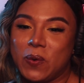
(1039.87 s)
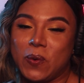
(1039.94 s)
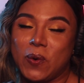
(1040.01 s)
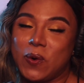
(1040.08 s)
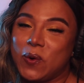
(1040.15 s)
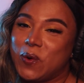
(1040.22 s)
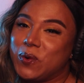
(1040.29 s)

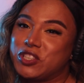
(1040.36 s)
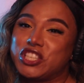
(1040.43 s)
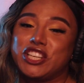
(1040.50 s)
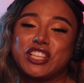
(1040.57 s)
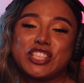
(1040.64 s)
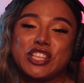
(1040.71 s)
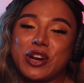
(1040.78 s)
Woo,
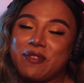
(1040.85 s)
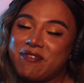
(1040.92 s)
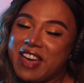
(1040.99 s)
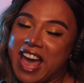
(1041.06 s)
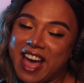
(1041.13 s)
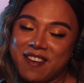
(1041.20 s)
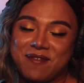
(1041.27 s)
she deserved
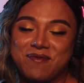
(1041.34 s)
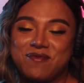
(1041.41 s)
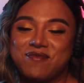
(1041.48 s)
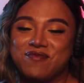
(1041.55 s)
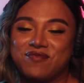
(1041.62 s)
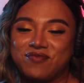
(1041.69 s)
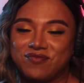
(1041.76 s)
that.
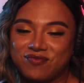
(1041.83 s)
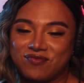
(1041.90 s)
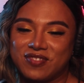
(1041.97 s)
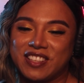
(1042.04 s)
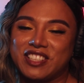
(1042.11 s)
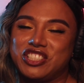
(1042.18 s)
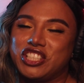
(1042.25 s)

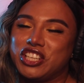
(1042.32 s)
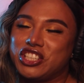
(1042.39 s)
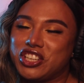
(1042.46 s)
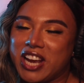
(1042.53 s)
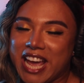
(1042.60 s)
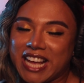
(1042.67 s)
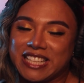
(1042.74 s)

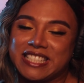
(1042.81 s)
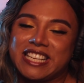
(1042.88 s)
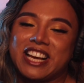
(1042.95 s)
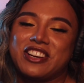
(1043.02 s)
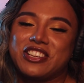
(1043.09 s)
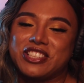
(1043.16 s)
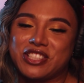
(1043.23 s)
Ginger hands
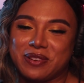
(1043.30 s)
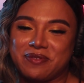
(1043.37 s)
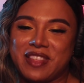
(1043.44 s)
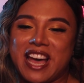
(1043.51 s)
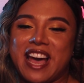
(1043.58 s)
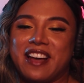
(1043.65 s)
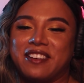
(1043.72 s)
down
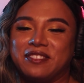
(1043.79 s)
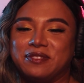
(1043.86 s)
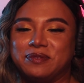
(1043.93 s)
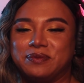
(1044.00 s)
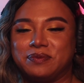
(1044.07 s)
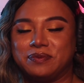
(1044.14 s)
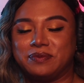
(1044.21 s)
deserved that. That's the
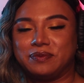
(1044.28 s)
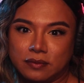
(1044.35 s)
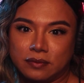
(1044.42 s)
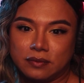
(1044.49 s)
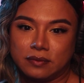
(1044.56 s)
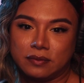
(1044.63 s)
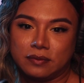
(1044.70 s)
biggest I'd
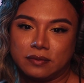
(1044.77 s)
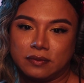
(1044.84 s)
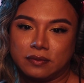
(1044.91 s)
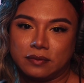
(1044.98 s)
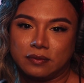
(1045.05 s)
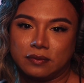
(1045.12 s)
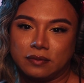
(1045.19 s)
like to
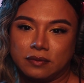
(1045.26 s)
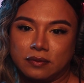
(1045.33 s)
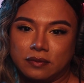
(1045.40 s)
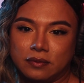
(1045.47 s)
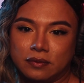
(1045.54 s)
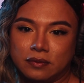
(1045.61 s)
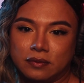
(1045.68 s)
give
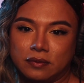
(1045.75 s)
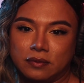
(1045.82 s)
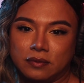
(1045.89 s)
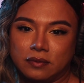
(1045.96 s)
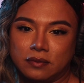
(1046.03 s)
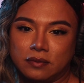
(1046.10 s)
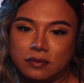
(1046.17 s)

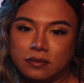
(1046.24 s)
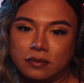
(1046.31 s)
$2,500